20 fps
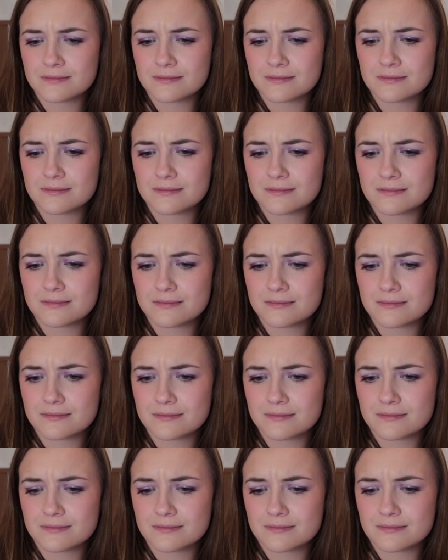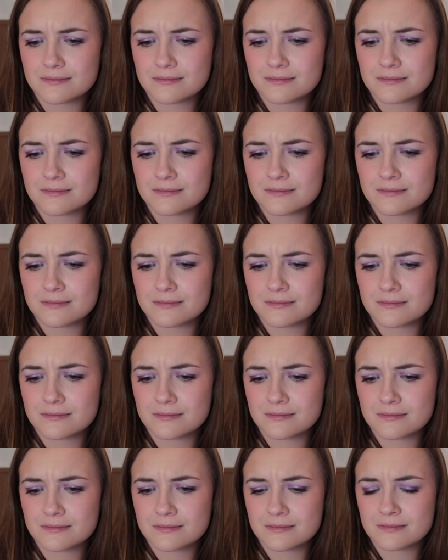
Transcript: (silence)